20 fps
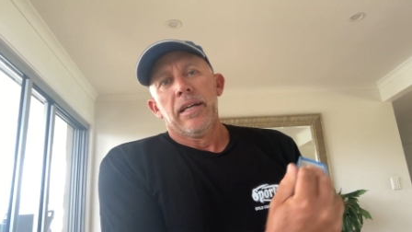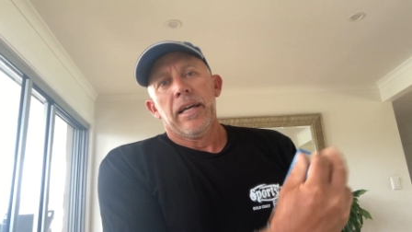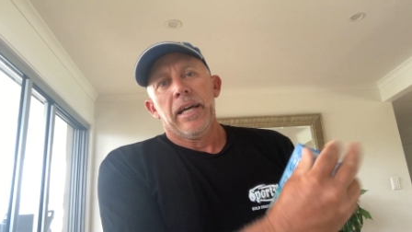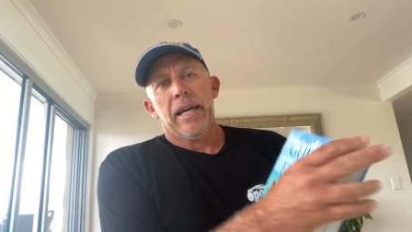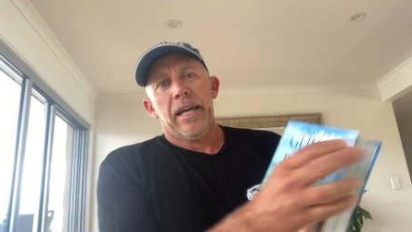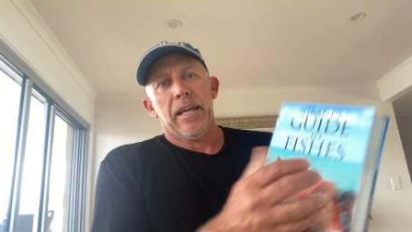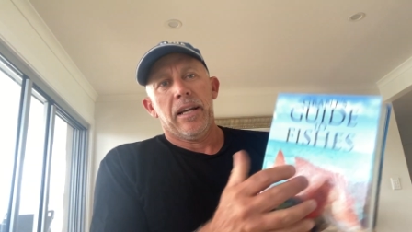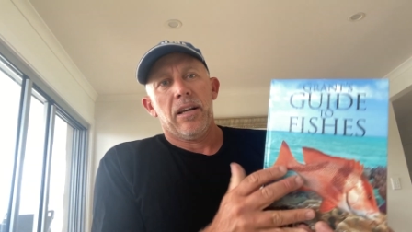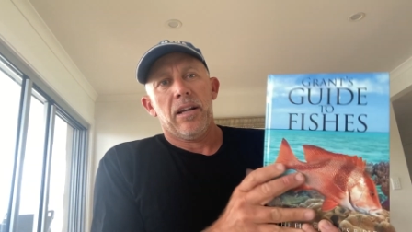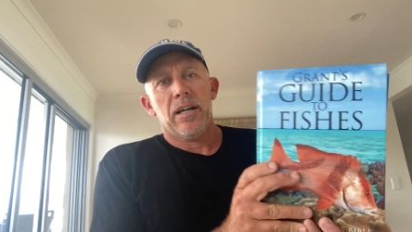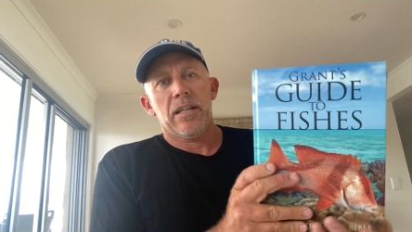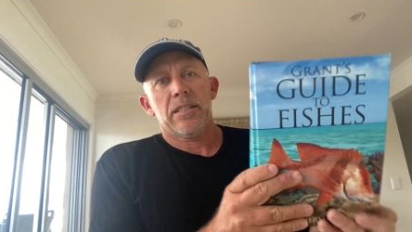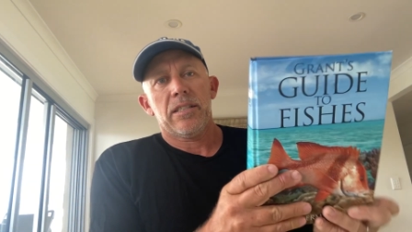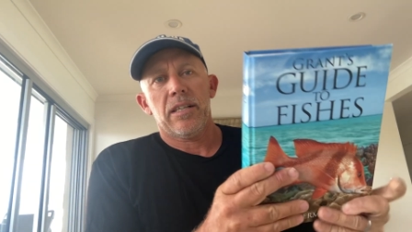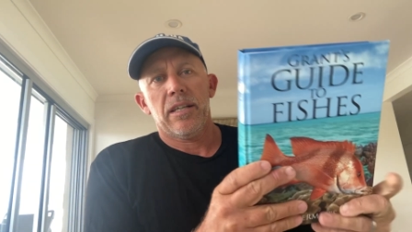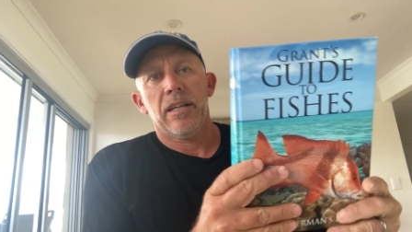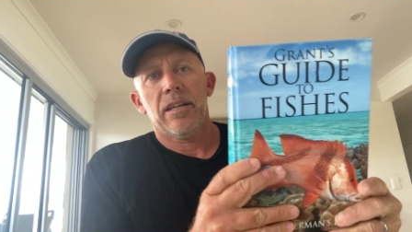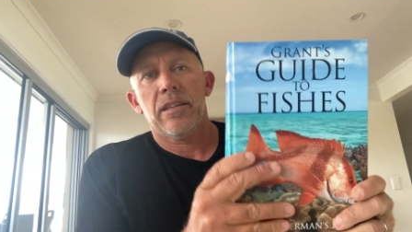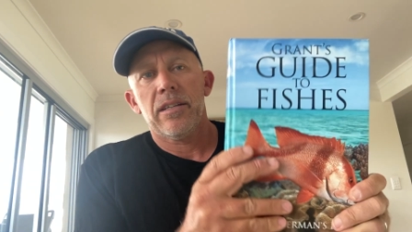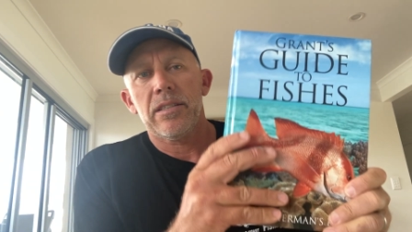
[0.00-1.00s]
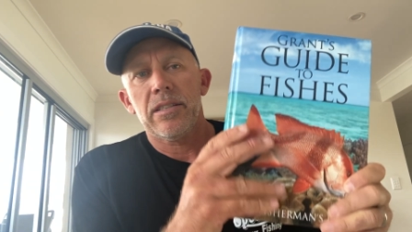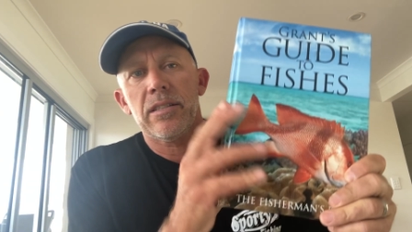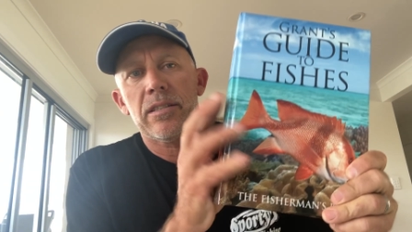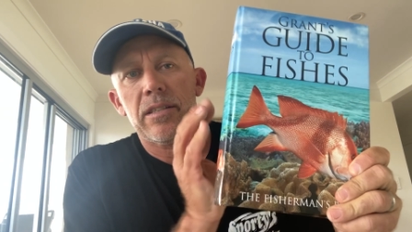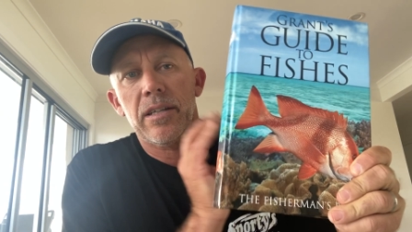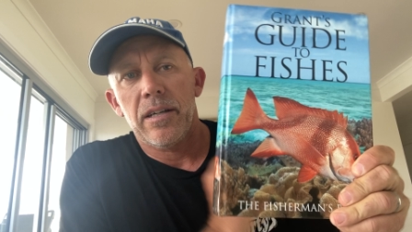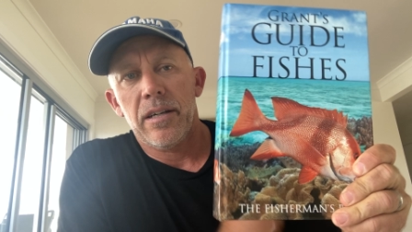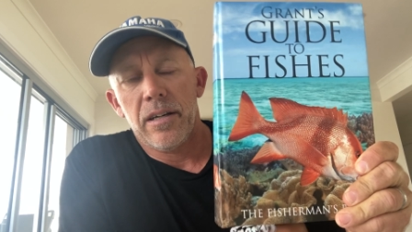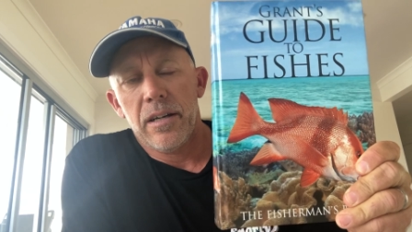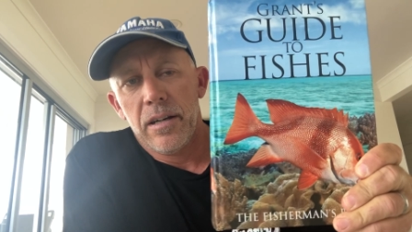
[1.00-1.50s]
And lastly, this is
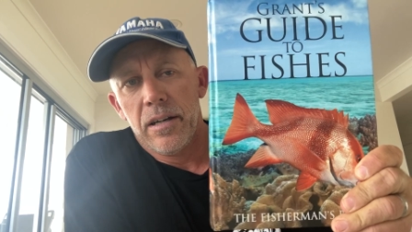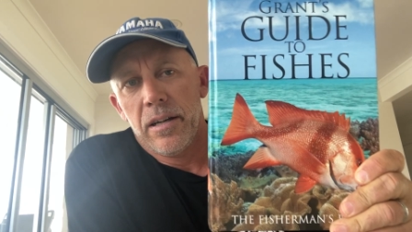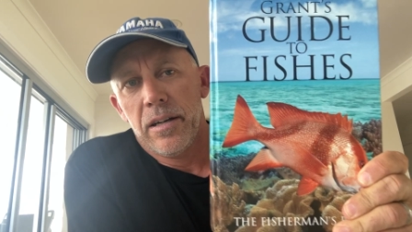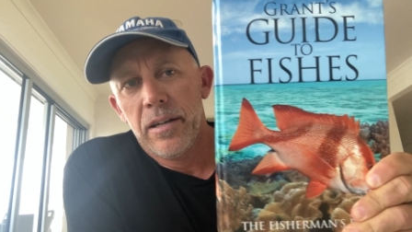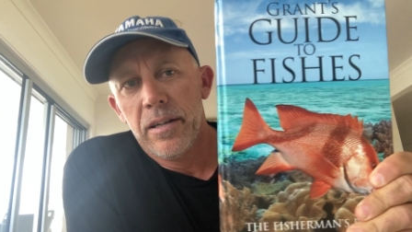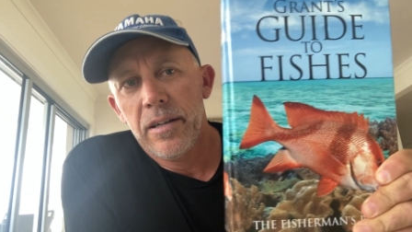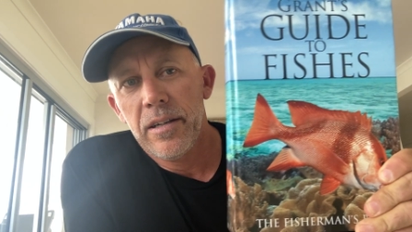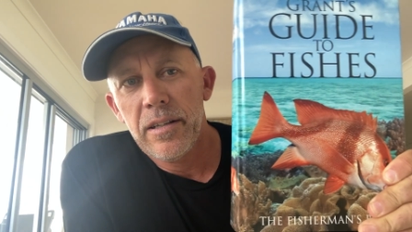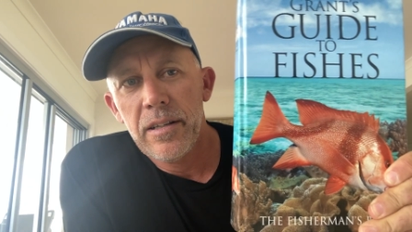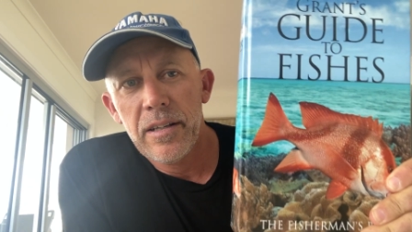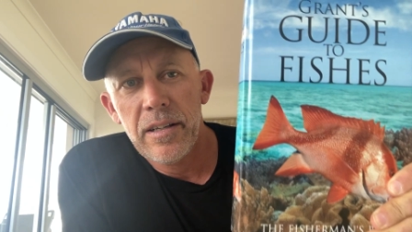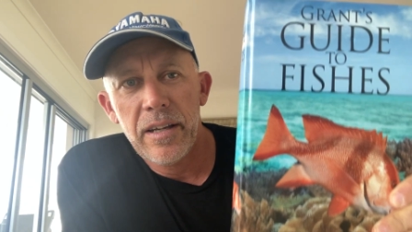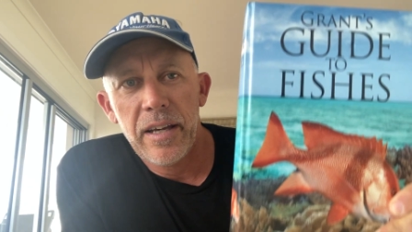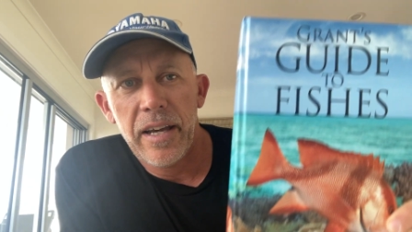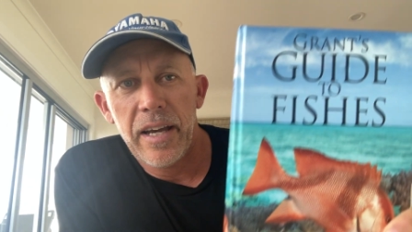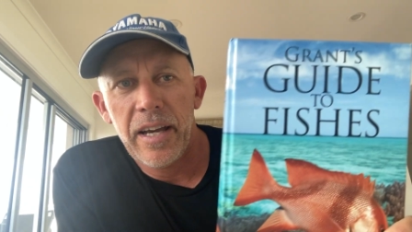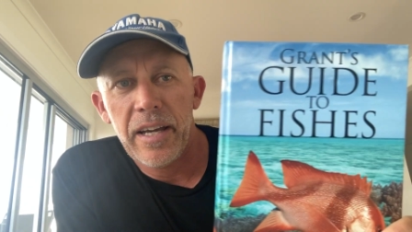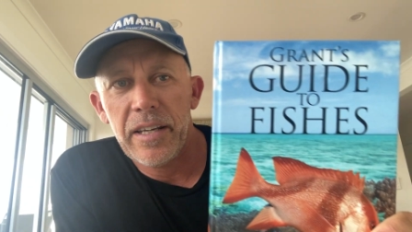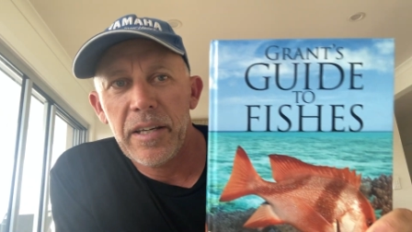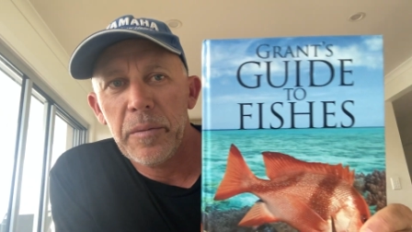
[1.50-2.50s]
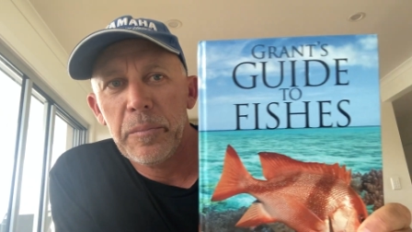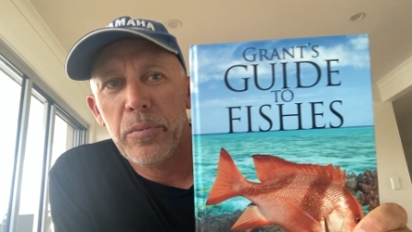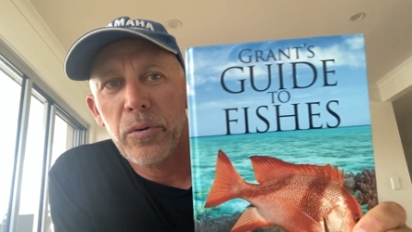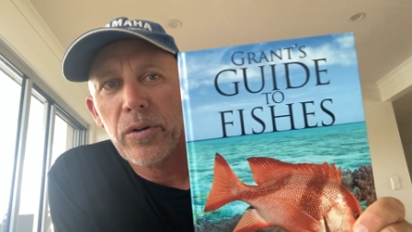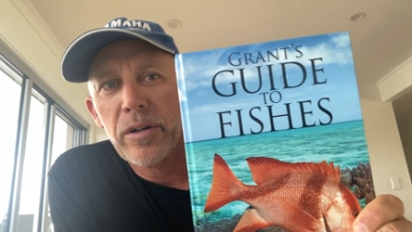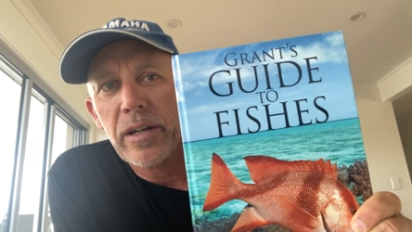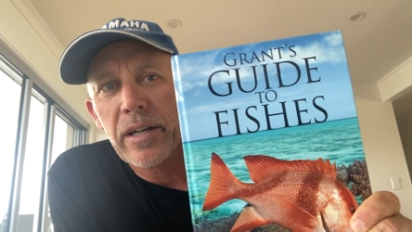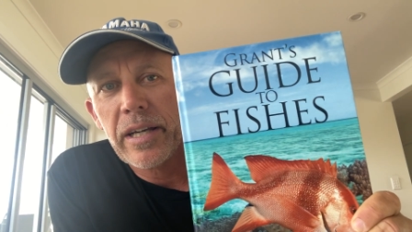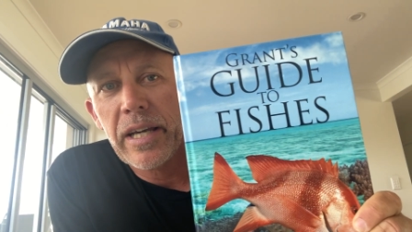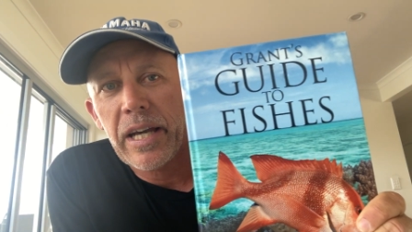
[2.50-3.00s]
a handy
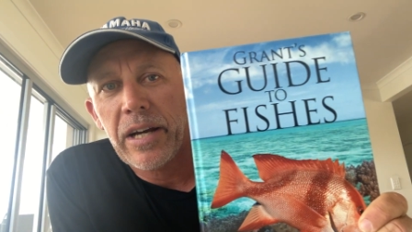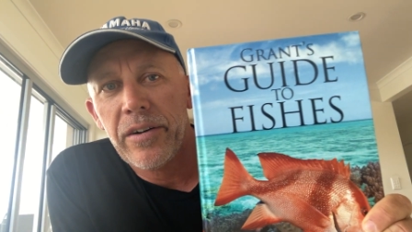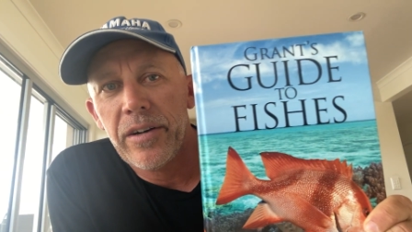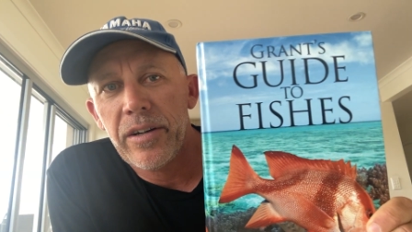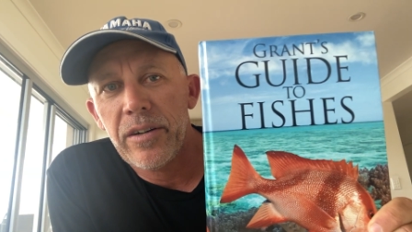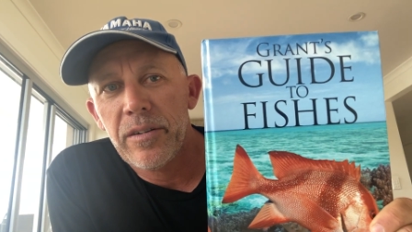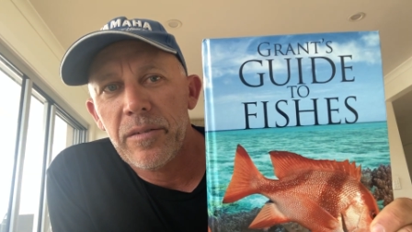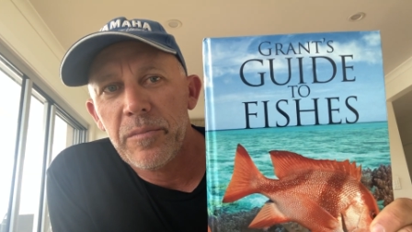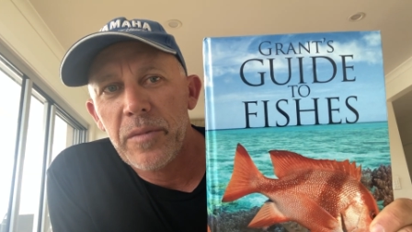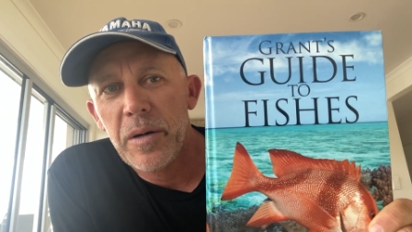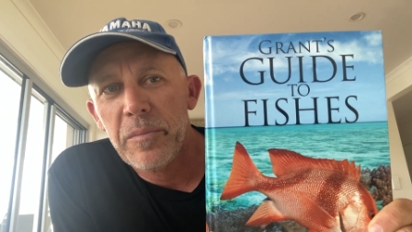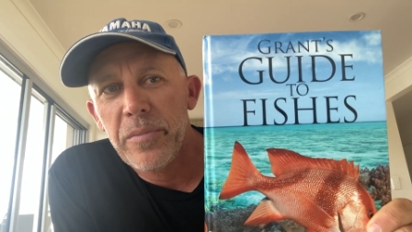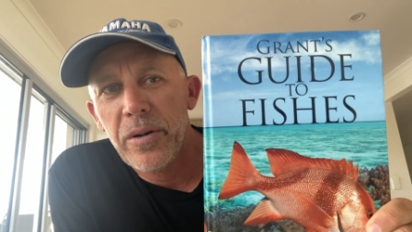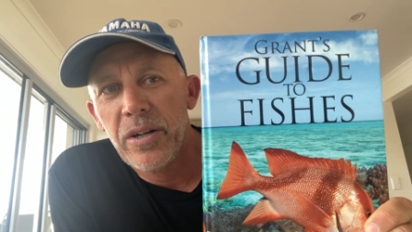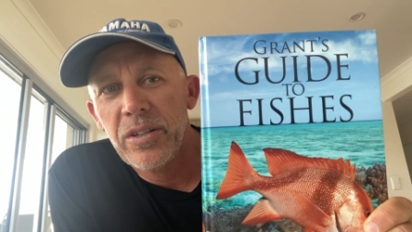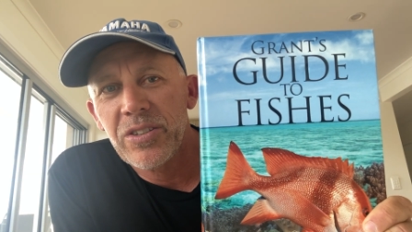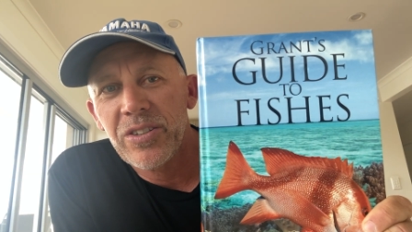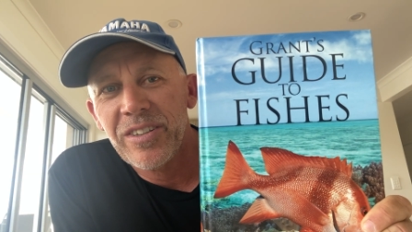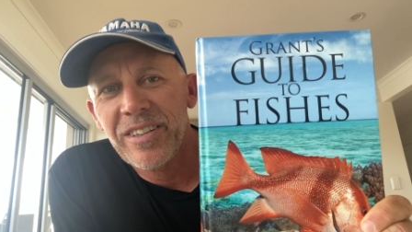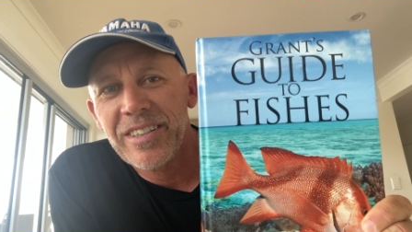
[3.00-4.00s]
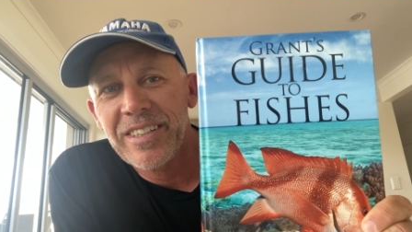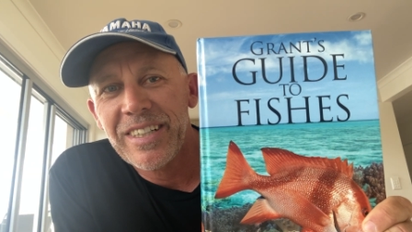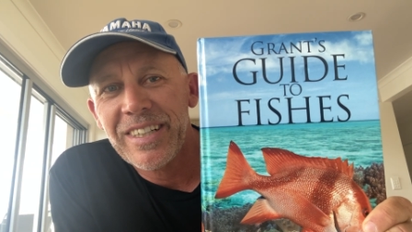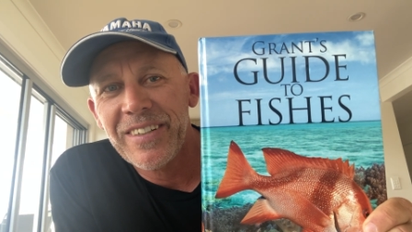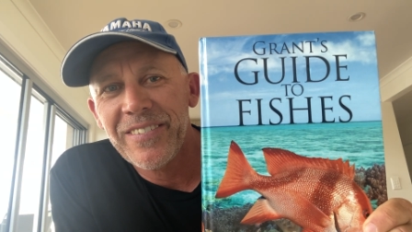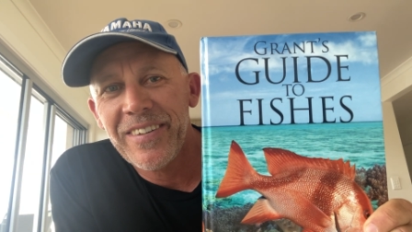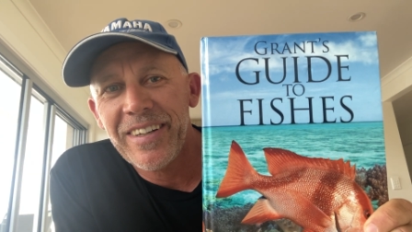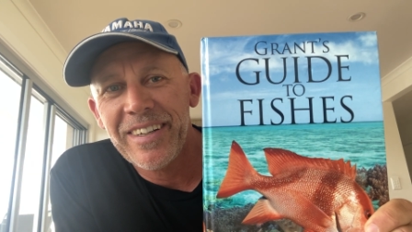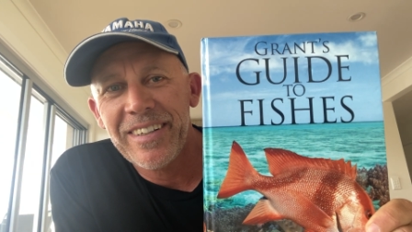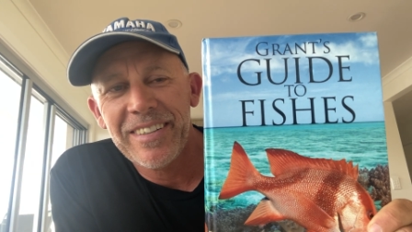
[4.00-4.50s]
book I carry on my boat all the
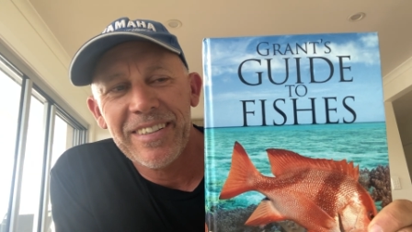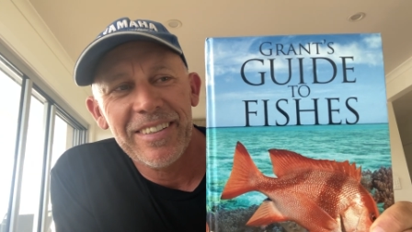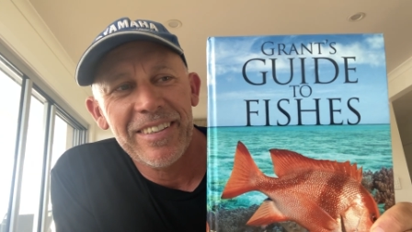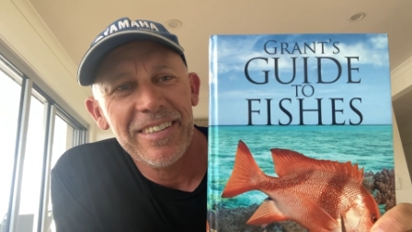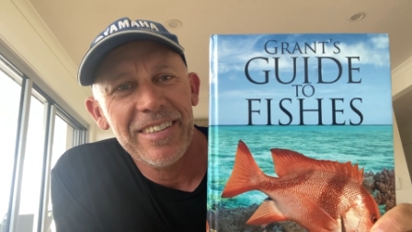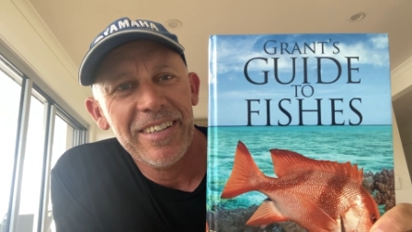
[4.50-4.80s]
time now.